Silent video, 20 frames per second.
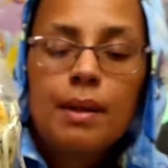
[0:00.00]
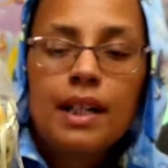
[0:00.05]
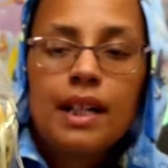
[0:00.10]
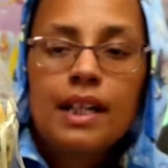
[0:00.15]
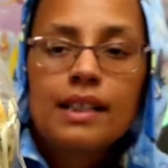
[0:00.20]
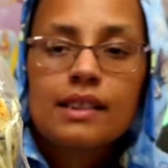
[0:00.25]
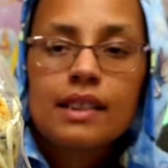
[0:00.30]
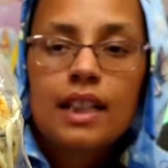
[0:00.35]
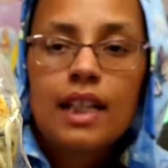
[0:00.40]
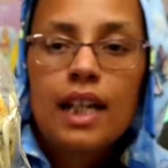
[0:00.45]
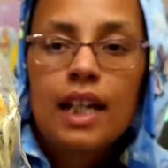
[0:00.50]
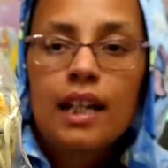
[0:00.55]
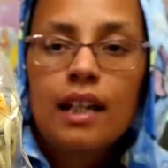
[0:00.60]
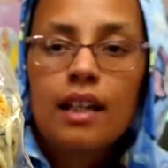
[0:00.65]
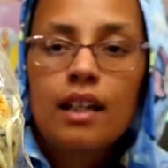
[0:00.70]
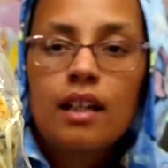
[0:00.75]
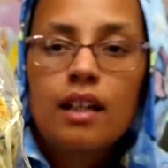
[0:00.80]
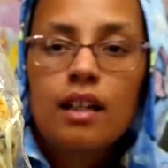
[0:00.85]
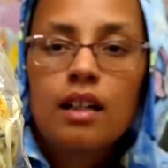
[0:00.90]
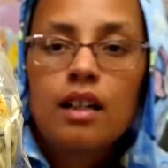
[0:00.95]
but it has a
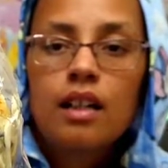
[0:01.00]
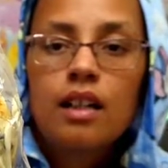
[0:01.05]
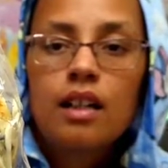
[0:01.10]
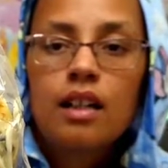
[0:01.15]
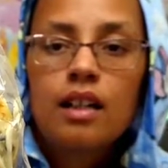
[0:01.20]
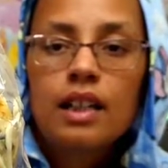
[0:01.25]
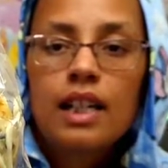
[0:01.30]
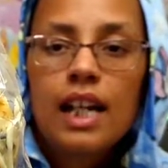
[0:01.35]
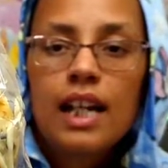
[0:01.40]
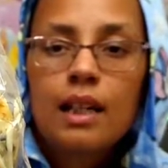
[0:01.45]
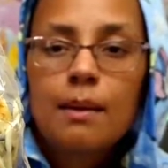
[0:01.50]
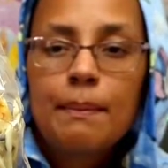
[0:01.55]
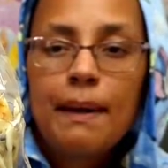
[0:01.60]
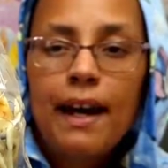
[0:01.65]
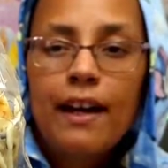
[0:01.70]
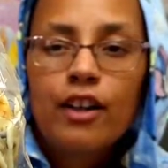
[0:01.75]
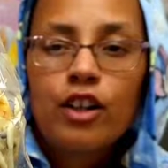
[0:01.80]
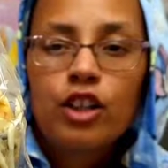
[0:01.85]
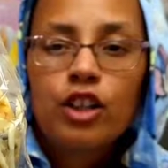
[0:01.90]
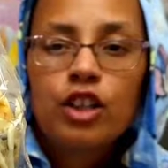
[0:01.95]
cake, uh, cake
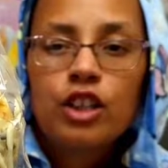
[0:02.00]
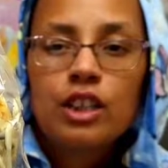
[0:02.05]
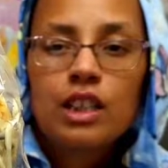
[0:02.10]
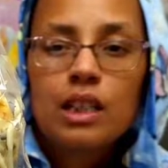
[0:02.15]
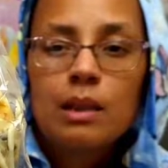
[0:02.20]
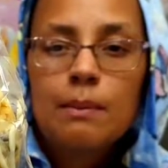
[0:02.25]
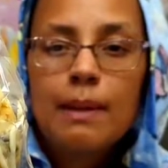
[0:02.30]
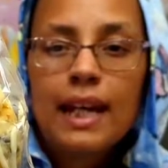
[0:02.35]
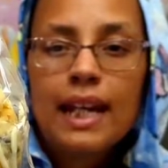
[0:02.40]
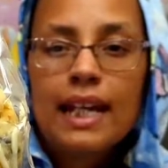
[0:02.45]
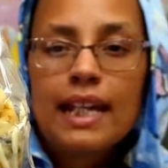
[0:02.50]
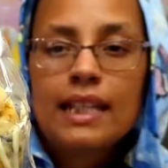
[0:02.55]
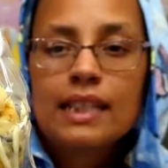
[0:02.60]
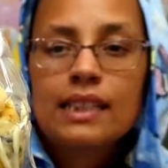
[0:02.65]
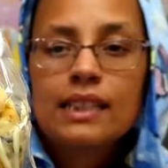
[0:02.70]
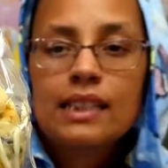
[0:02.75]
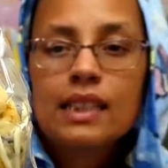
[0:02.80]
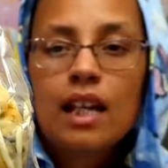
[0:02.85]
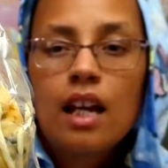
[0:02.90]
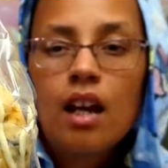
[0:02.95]
batter cookie base
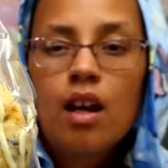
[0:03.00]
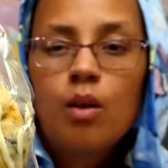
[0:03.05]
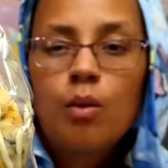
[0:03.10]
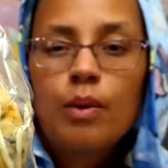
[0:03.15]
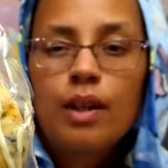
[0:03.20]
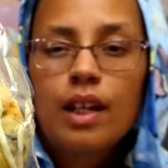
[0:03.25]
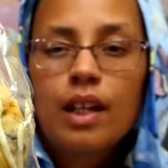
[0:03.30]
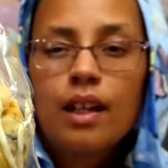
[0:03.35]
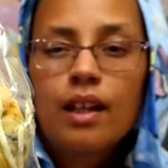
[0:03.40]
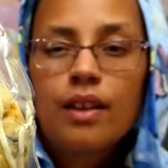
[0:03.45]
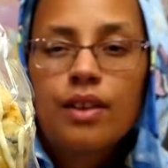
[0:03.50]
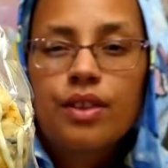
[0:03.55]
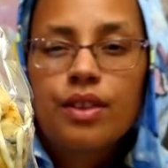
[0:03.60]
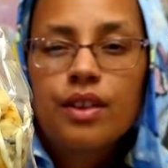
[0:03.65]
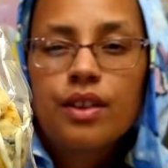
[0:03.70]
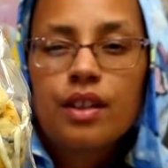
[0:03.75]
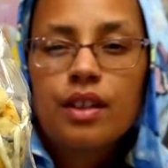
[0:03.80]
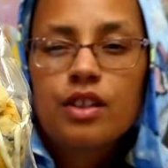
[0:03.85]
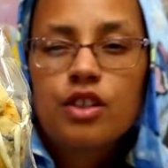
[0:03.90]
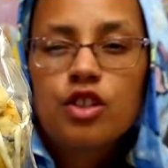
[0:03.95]
with
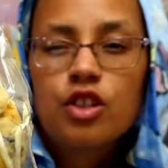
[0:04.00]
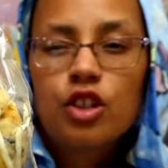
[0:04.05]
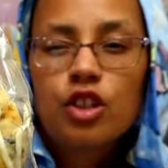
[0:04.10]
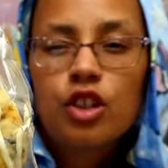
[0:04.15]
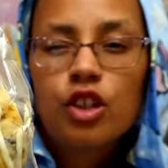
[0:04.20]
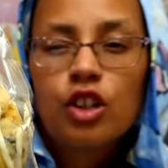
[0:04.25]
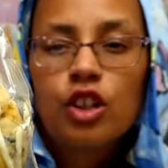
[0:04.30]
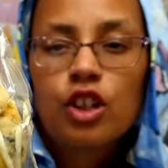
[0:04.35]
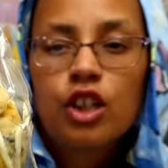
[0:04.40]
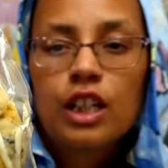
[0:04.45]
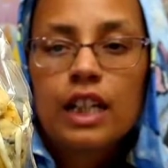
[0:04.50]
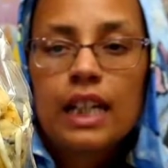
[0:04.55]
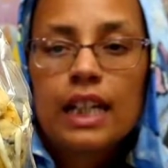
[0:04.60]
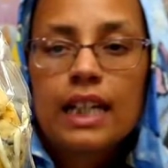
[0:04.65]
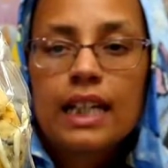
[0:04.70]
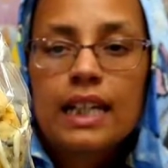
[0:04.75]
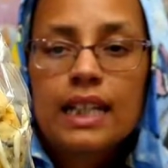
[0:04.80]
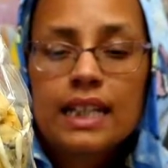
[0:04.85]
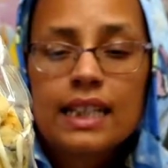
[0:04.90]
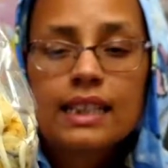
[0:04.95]
sugar cookie
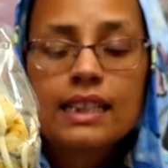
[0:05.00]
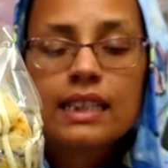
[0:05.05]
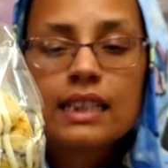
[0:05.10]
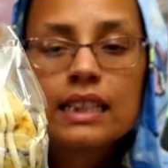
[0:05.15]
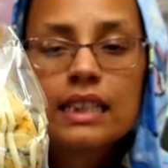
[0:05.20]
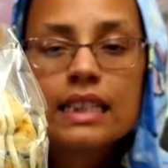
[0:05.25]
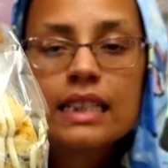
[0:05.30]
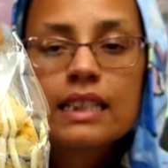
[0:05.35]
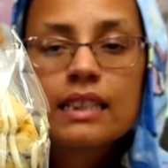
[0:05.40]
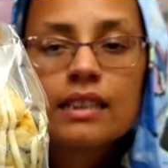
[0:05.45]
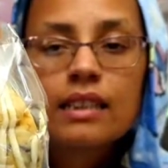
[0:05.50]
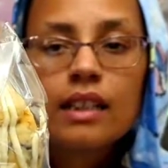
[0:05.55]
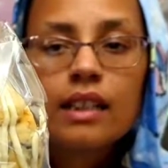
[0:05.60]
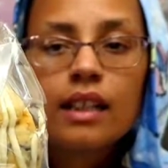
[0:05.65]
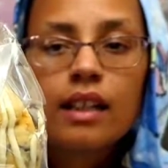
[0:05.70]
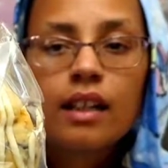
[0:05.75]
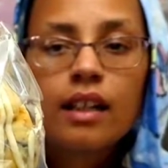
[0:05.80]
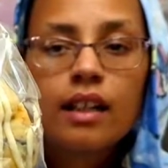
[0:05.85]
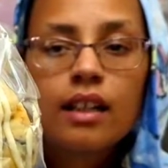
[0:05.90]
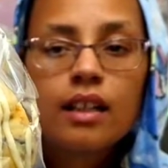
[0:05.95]
kisses
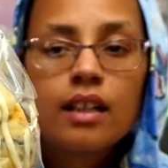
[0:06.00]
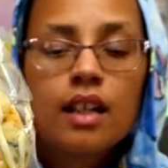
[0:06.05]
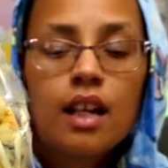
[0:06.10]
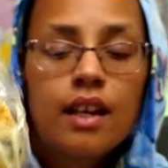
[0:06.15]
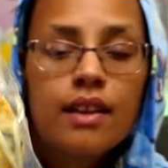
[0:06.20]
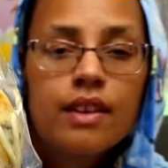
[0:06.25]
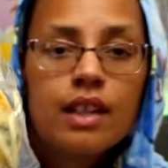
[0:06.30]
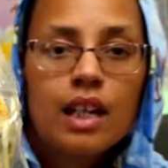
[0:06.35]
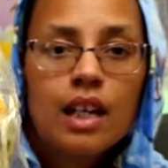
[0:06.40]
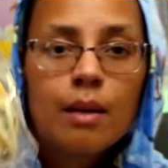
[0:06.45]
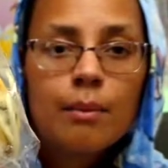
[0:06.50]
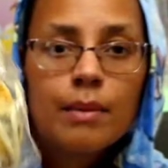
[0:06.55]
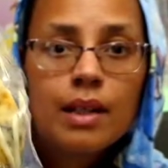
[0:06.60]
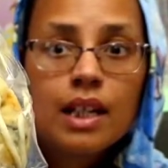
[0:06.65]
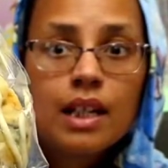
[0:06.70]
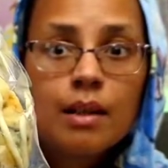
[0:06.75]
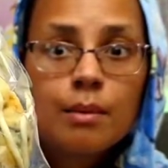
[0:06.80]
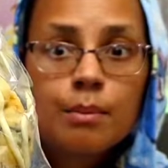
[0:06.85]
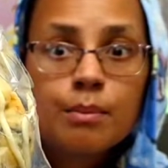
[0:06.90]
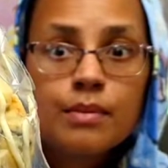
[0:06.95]
and the
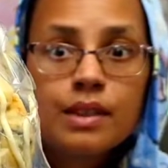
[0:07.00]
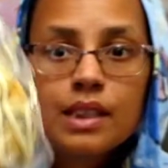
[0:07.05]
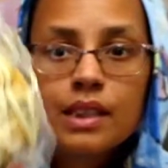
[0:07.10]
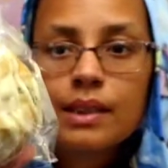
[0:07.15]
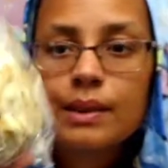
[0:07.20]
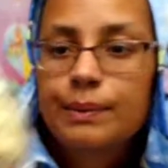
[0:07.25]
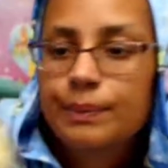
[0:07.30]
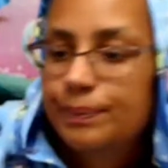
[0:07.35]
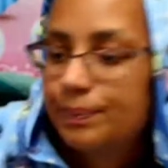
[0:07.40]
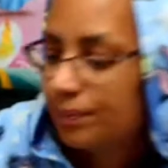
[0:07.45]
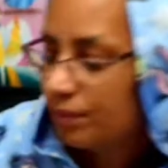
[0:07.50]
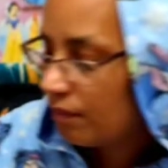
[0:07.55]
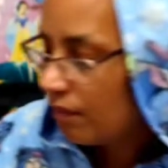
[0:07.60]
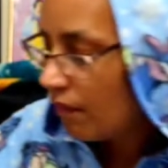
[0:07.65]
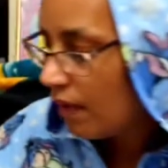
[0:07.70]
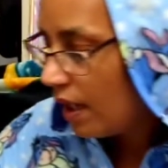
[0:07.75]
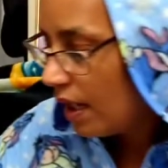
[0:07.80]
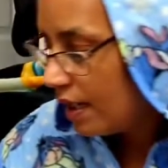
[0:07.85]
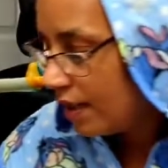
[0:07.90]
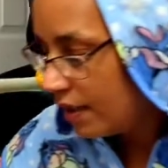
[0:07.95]
M&Ms.
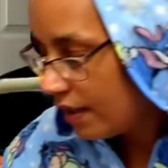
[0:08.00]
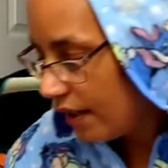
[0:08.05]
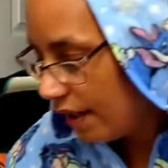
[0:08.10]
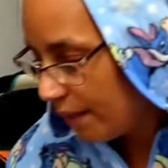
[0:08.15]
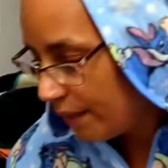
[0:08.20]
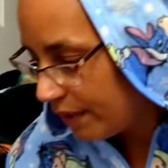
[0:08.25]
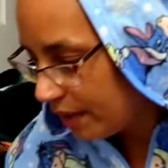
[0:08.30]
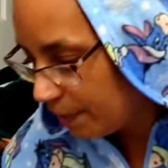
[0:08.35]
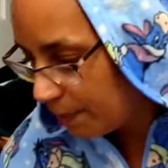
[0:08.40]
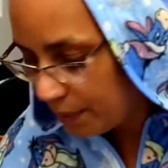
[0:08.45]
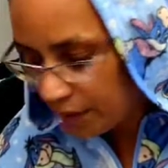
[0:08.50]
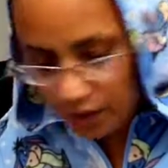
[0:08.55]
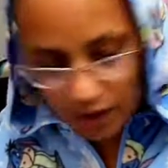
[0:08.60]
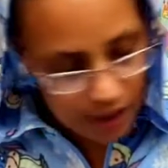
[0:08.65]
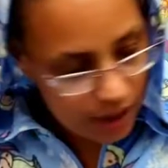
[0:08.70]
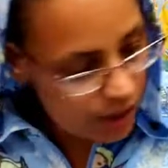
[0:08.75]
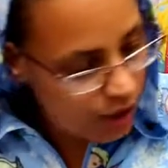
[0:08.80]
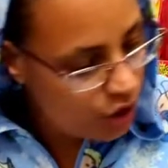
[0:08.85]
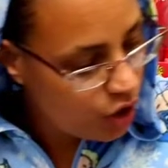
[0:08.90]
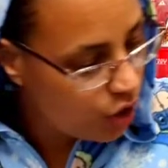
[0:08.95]
So that one's
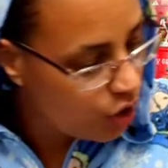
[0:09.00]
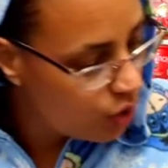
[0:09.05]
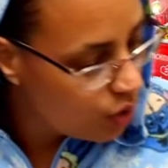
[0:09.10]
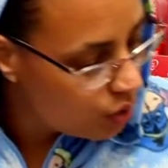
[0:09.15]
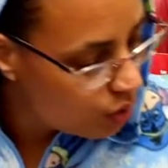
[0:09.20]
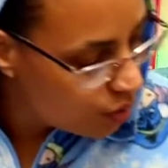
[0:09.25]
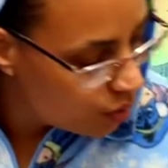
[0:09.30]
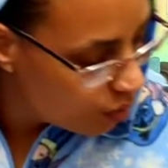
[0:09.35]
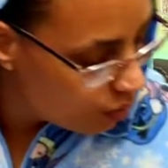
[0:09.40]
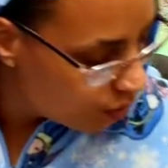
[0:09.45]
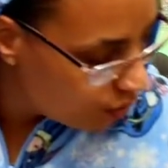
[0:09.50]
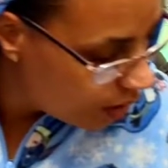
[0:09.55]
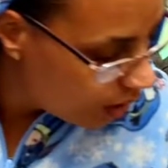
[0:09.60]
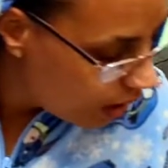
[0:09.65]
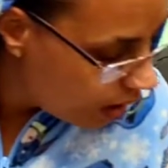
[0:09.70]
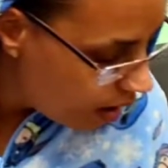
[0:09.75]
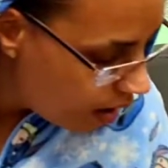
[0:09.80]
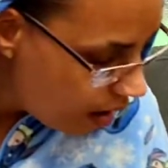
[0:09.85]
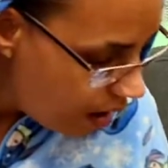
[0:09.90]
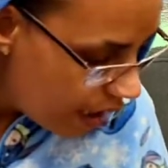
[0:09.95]
pretty too.
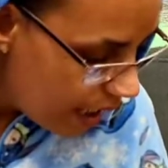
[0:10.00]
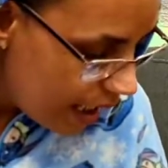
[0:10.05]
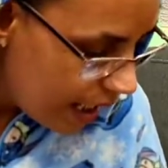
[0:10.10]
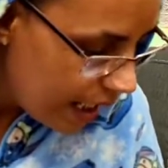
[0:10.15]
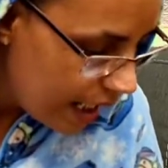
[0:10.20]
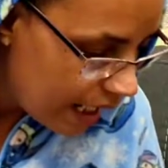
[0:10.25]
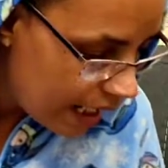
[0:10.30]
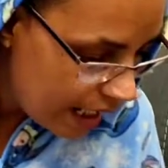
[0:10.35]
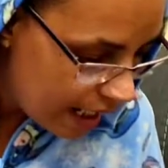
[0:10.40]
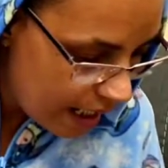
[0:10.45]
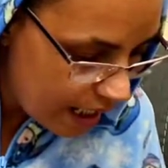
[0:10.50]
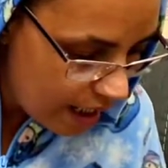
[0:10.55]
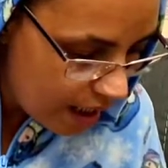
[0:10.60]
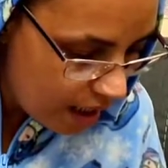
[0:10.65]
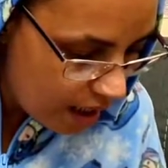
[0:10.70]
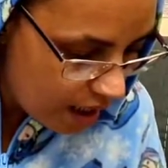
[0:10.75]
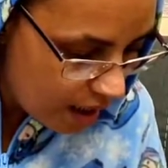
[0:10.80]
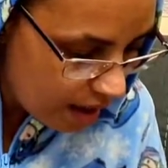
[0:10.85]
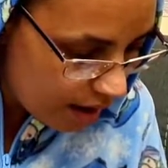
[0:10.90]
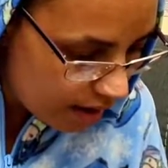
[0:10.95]
And
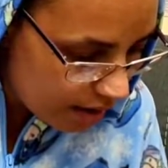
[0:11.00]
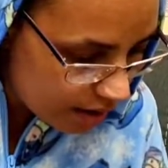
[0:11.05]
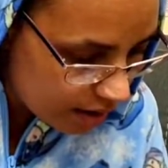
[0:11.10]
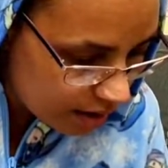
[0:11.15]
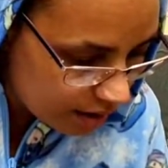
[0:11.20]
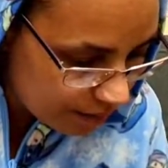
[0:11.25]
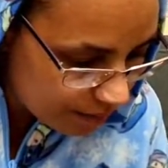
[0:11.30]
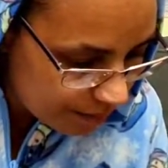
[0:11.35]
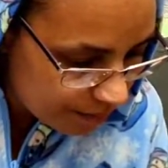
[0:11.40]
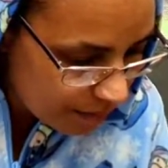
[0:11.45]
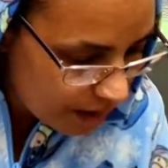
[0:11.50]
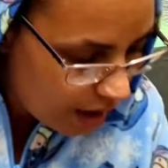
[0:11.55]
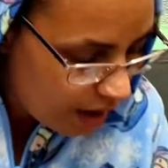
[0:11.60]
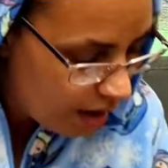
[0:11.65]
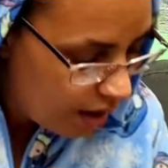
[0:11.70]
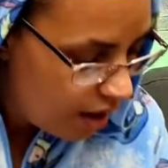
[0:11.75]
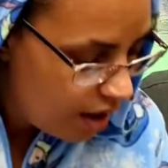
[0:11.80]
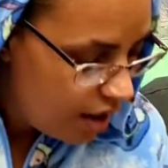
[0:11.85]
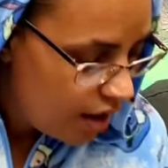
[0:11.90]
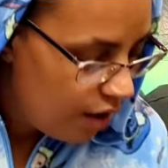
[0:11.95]

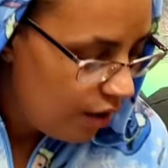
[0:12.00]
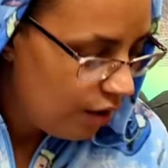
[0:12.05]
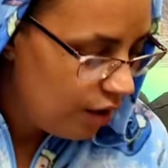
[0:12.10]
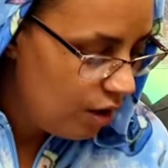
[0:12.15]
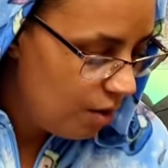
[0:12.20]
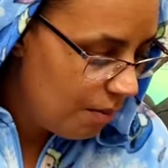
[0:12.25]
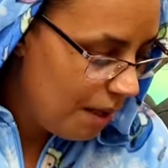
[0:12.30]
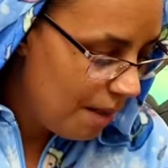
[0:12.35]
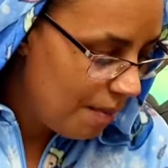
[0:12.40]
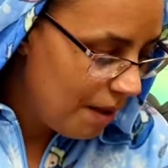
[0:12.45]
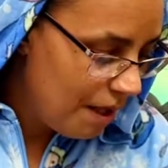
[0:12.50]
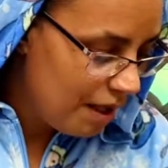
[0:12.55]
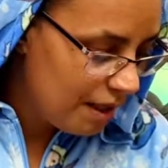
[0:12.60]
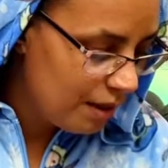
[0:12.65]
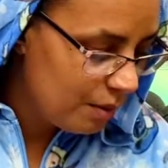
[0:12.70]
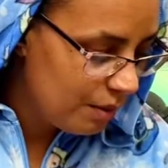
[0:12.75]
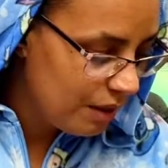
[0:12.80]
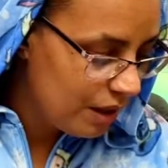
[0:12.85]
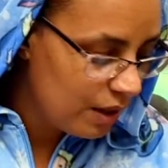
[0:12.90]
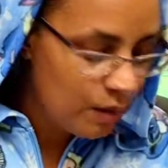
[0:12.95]
Oh no, my
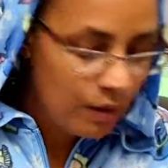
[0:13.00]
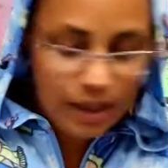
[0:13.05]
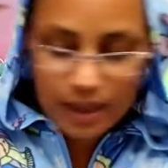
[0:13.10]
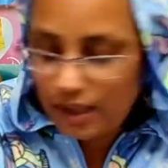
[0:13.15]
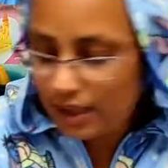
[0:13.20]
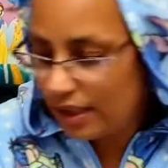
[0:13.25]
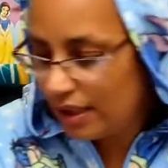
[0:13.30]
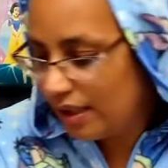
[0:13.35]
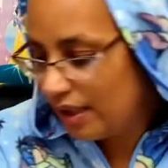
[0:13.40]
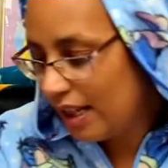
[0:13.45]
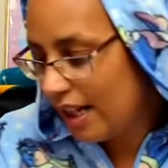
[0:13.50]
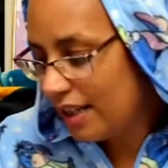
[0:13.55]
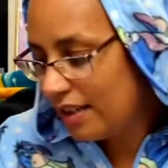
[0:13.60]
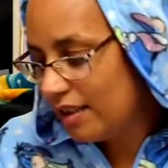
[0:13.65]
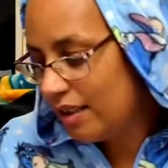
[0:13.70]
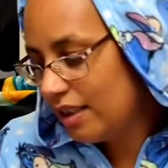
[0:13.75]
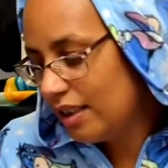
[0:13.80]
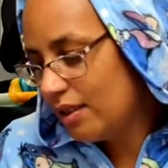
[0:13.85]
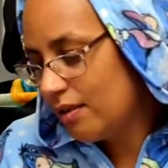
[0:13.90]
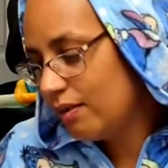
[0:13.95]
box went quickly. I
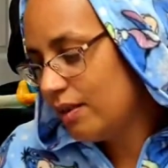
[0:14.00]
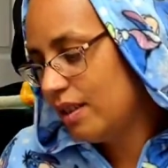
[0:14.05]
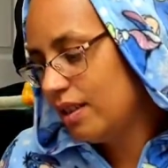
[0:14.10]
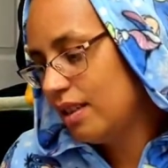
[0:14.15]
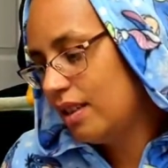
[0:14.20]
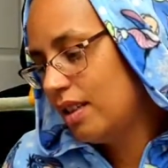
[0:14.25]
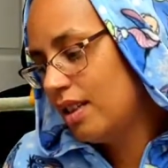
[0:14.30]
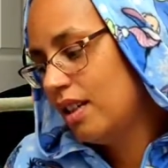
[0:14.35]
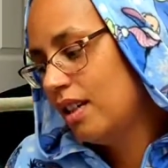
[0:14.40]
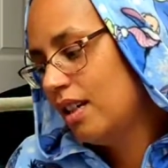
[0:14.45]
think it was